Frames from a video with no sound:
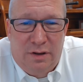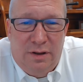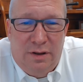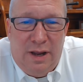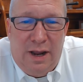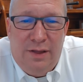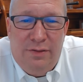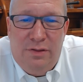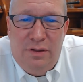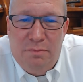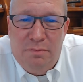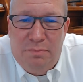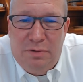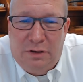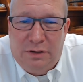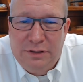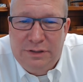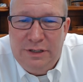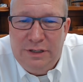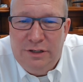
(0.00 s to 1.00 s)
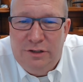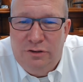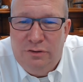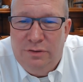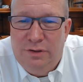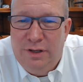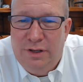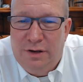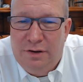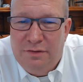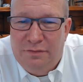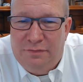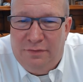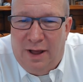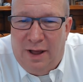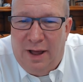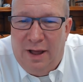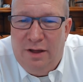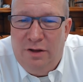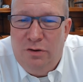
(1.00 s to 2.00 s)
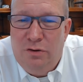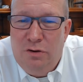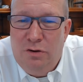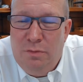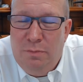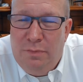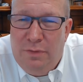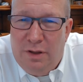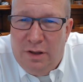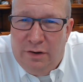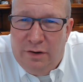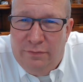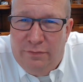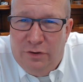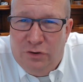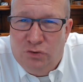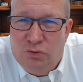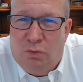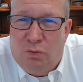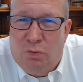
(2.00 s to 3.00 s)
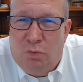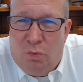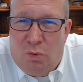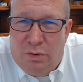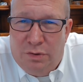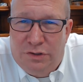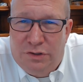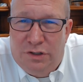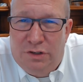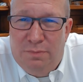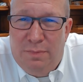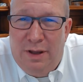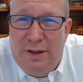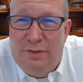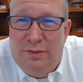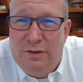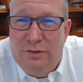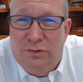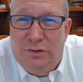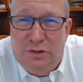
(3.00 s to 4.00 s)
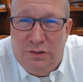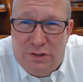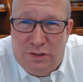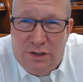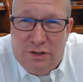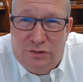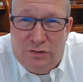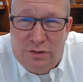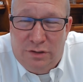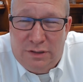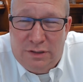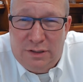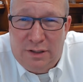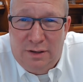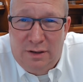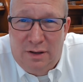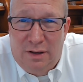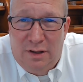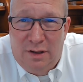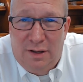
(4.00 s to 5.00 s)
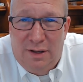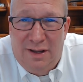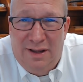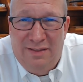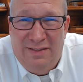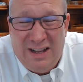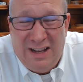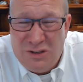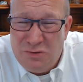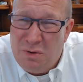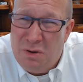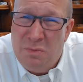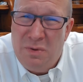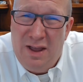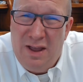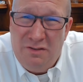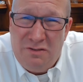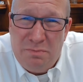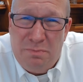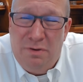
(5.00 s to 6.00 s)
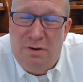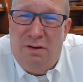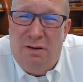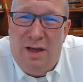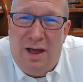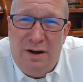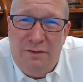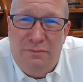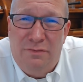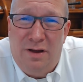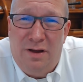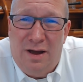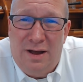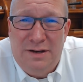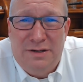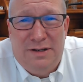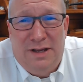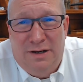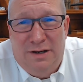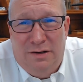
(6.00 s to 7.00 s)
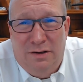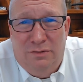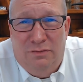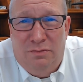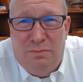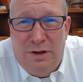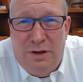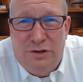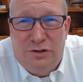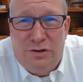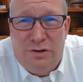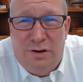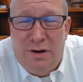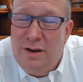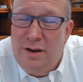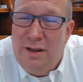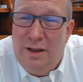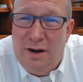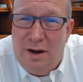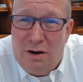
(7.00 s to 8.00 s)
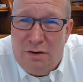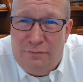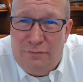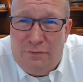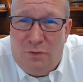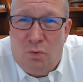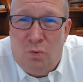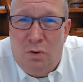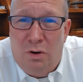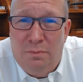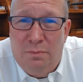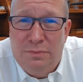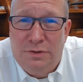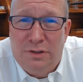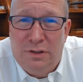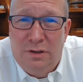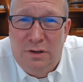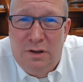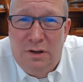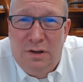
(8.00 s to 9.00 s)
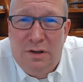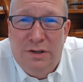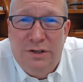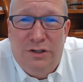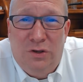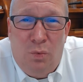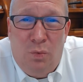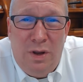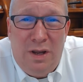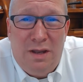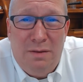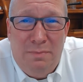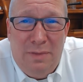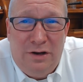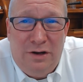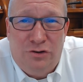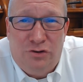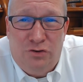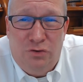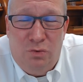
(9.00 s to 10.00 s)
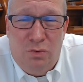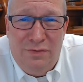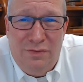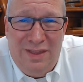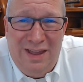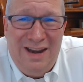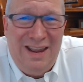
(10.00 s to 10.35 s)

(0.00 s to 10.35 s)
And the ability to identify whom the individual wants to make those decisions. That's why we have to put a lot of contact information in our forms, so we can make sure that